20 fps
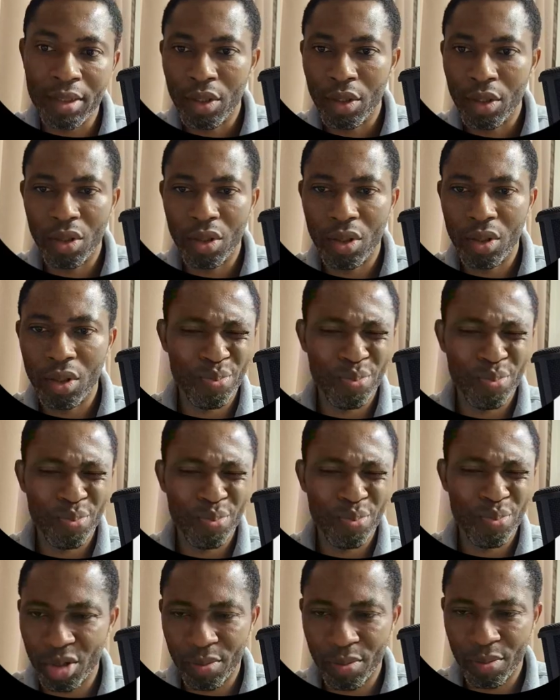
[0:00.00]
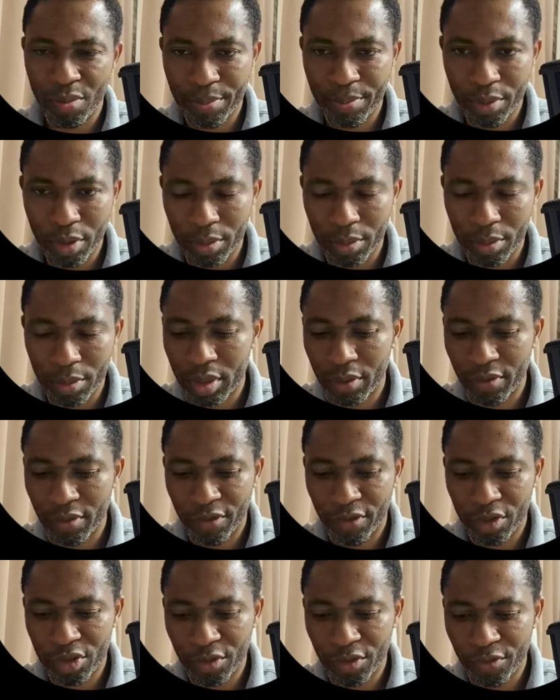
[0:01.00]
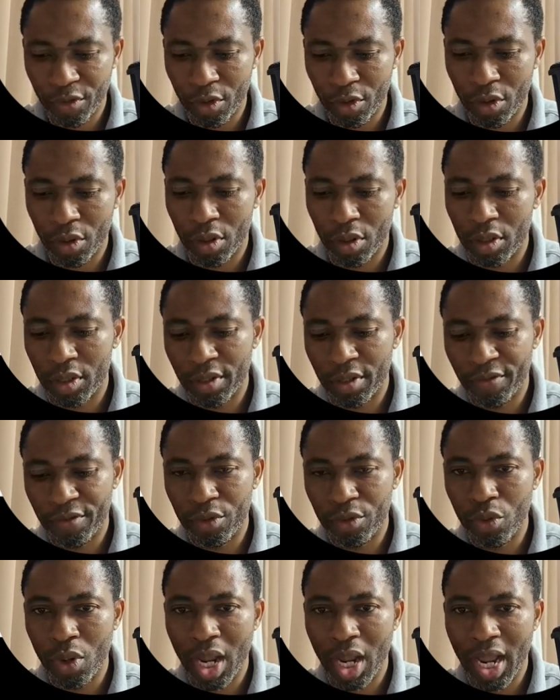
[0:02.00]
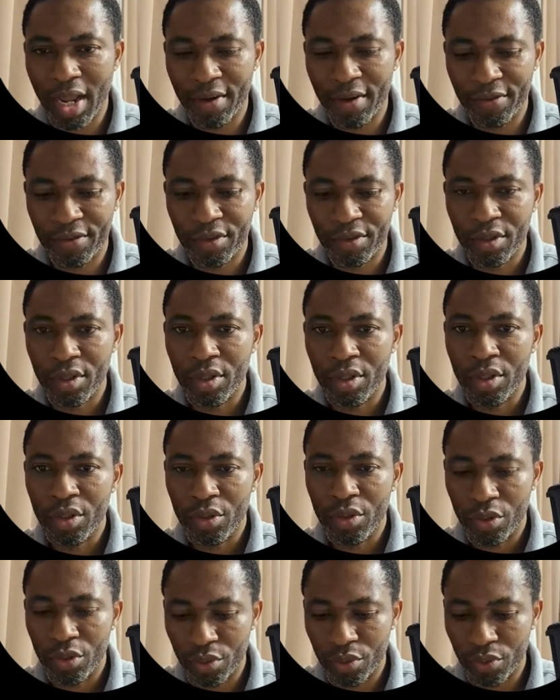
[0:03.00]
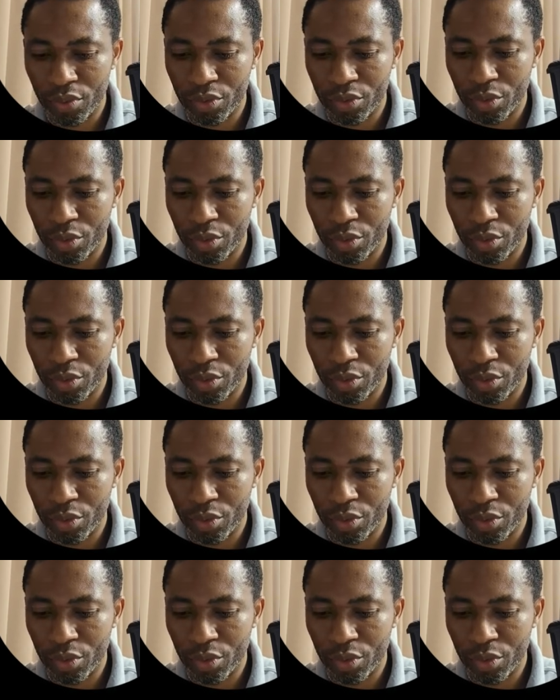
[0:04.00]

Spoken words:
or open your command prompt. First of all, if you don't have, you do